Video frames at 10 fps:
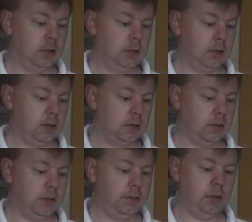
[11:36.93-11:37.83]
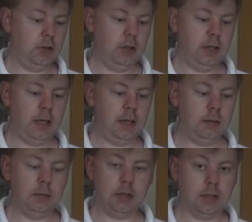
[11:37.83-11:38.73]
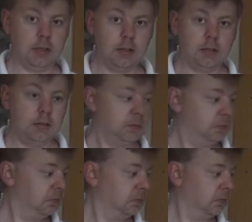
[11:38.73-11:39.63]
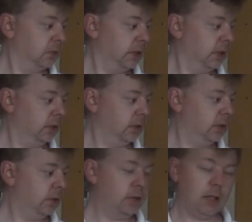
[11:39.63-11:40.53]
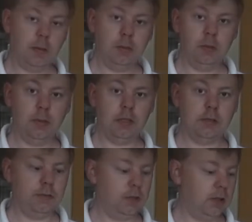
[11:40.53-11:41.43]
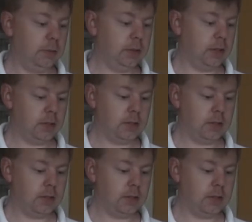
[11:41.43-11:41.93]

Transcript: So if you can nail it with this in a couple of weeks of flying with this,